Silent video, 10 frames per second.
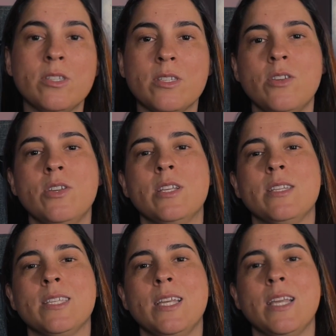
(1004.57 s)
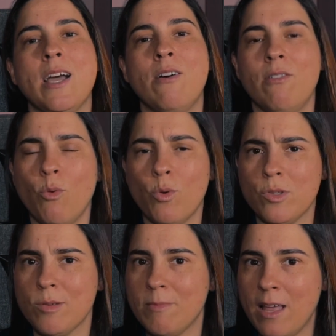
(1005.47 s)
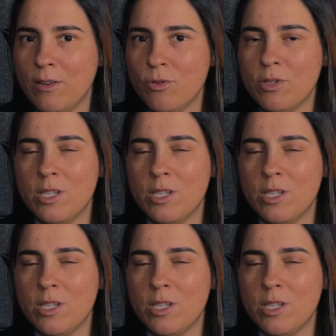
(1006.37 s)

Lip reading: so you can see how awesome that looked,